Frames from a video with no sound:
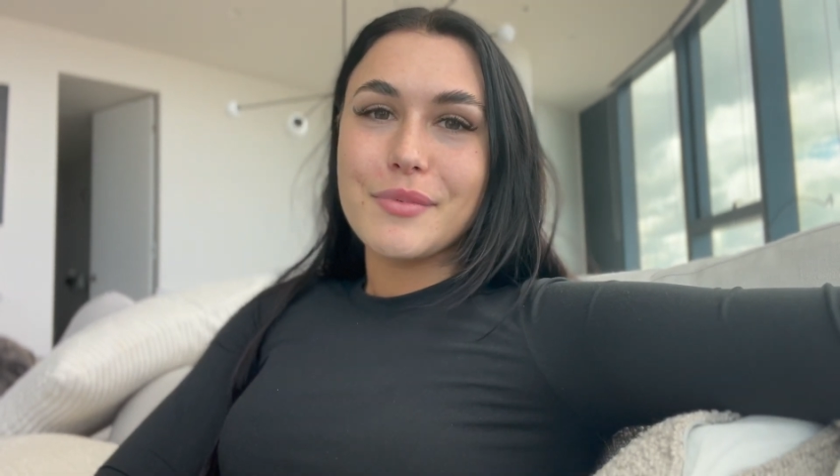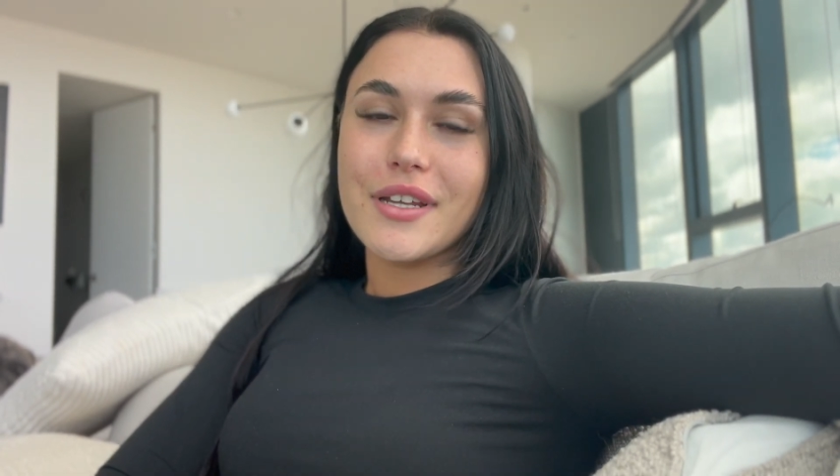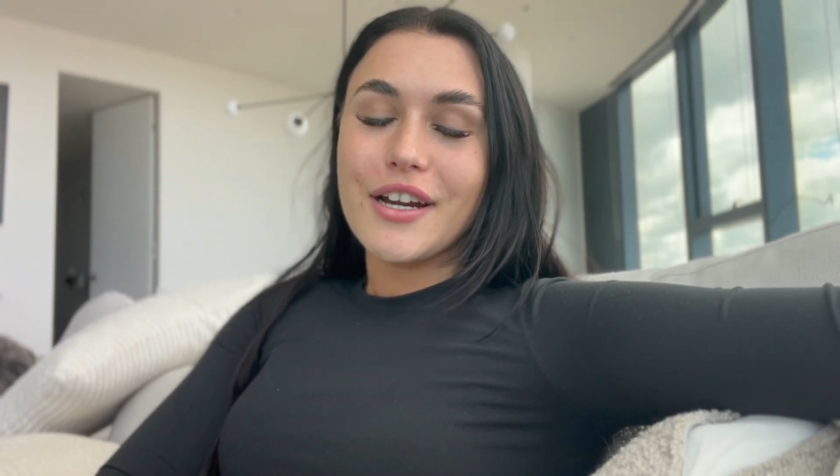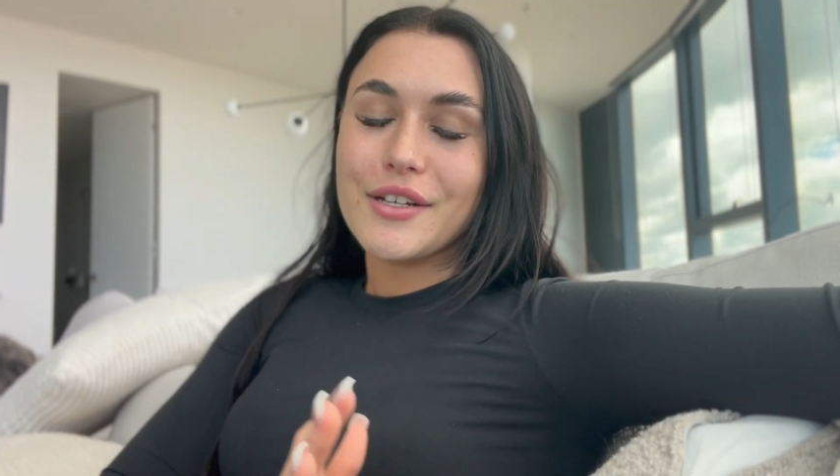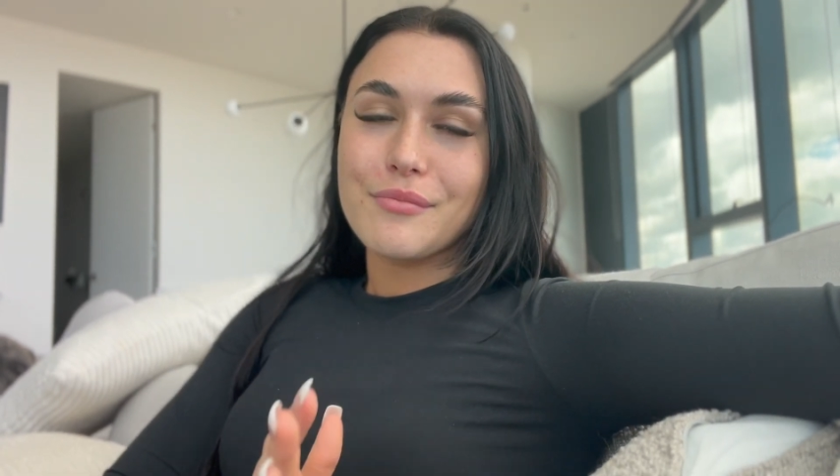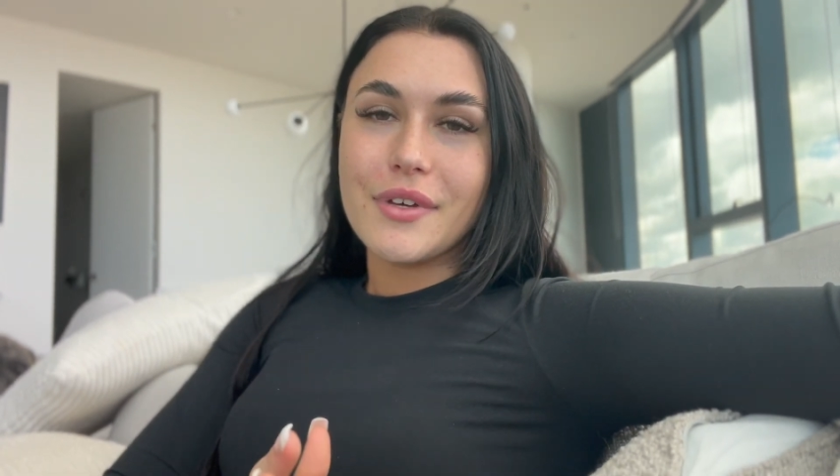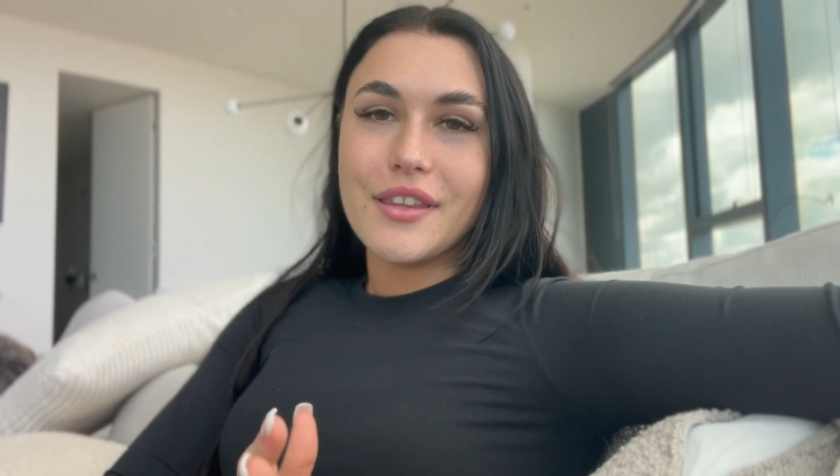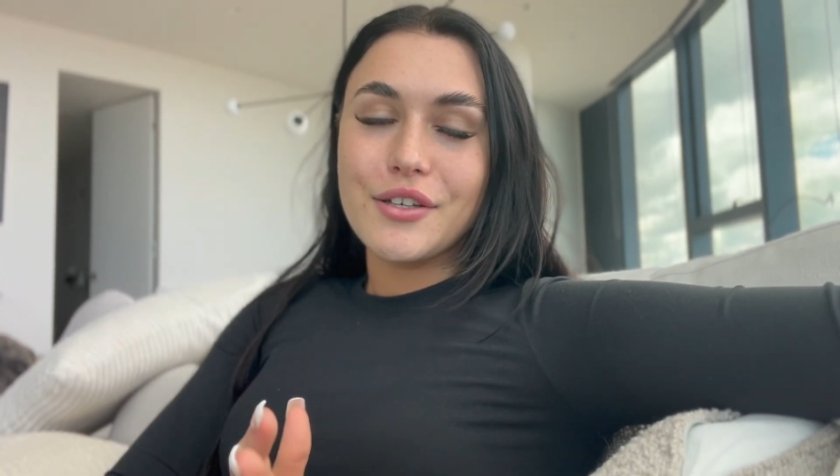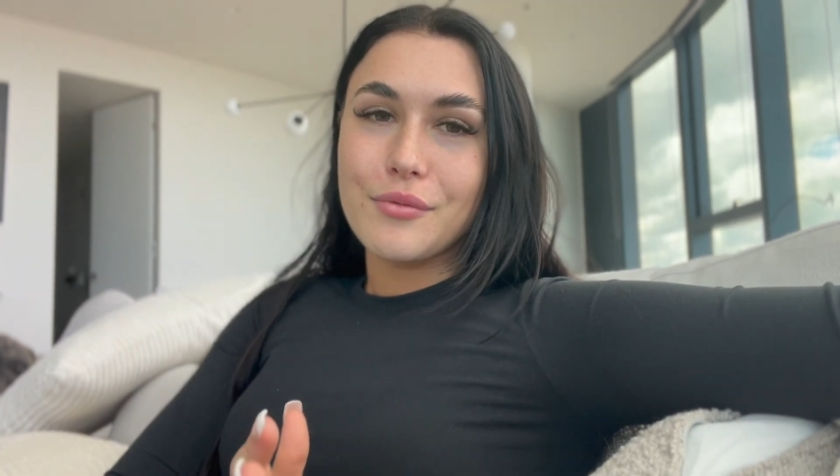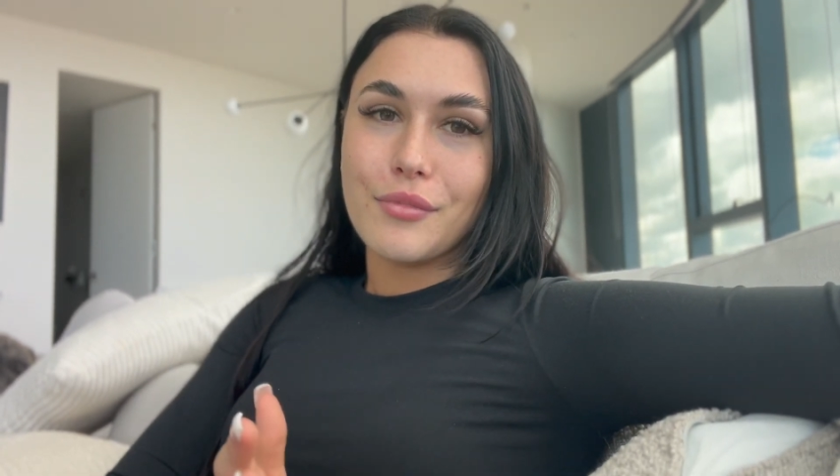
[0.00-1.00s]
better. I
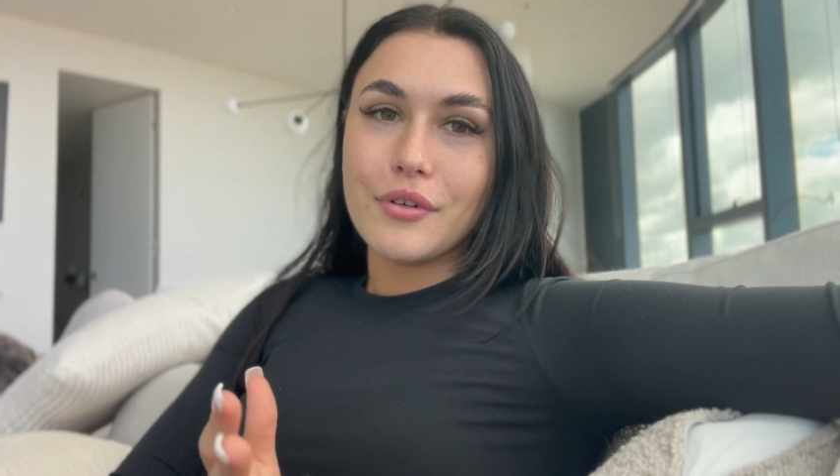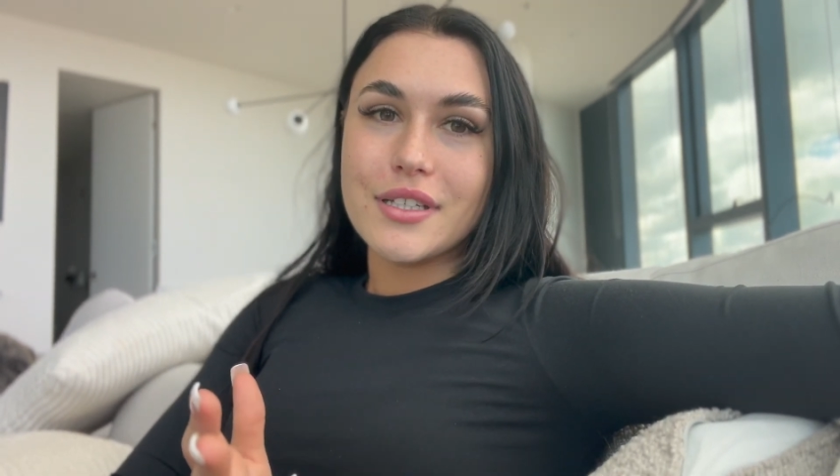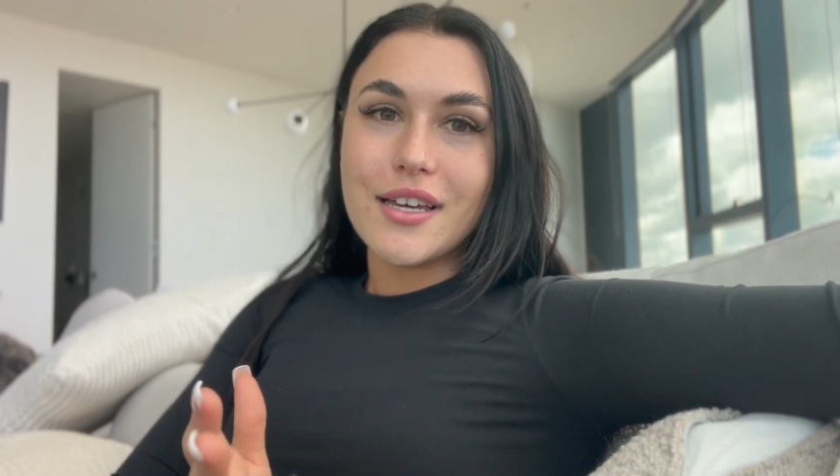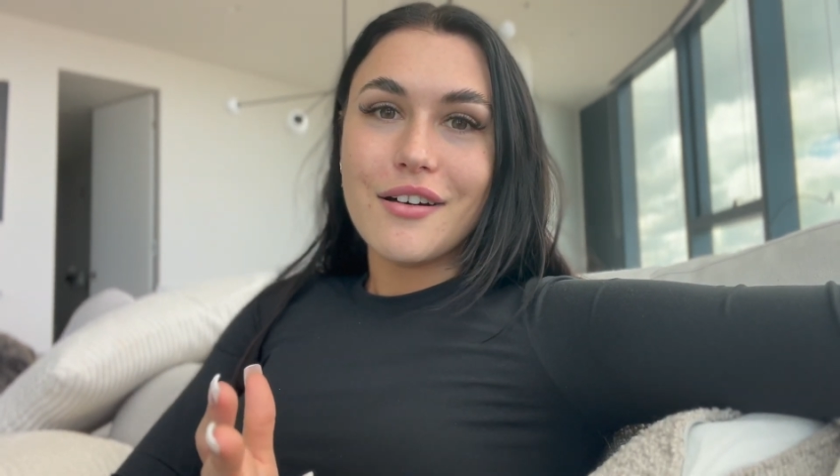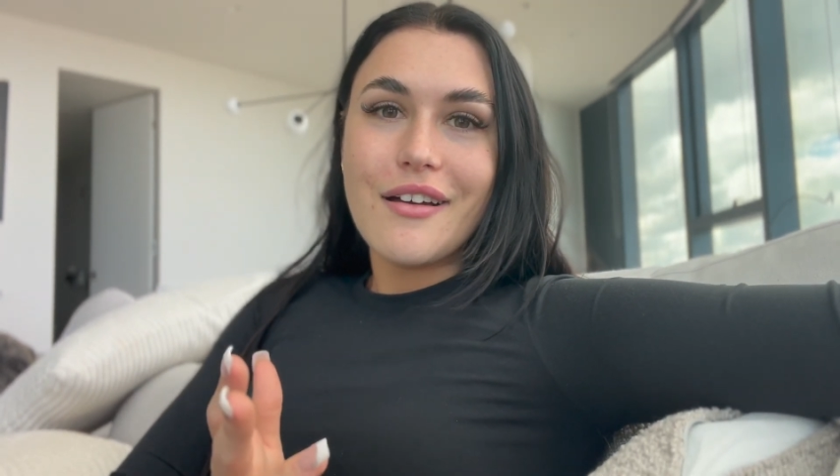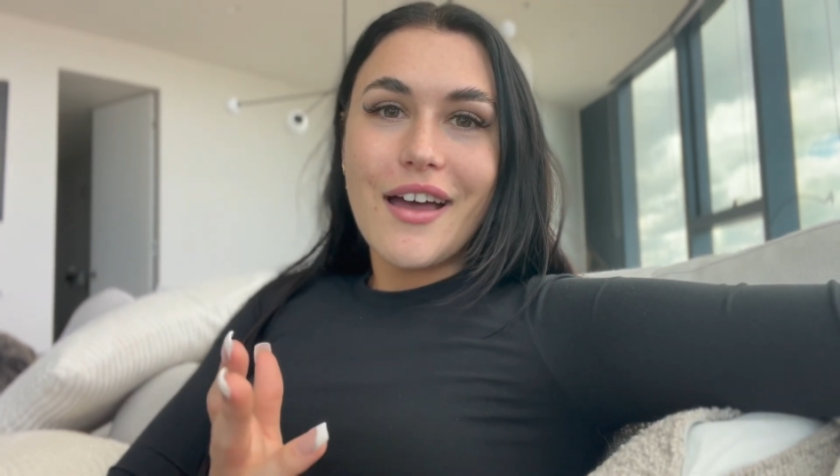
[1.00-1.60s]
think you can probably tell.